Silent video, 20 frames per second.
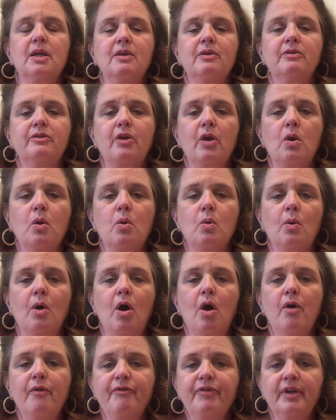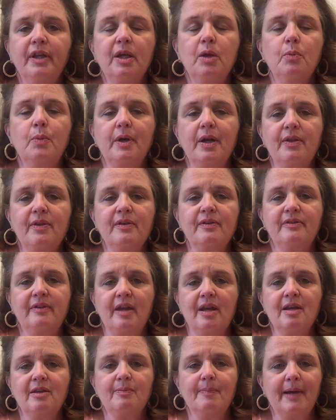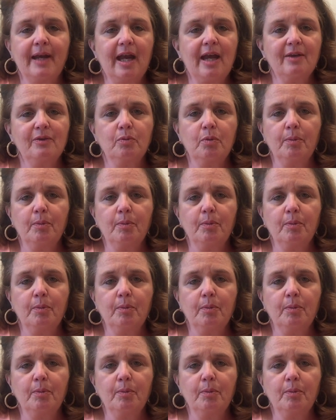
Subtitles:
So hopefully one of these days my house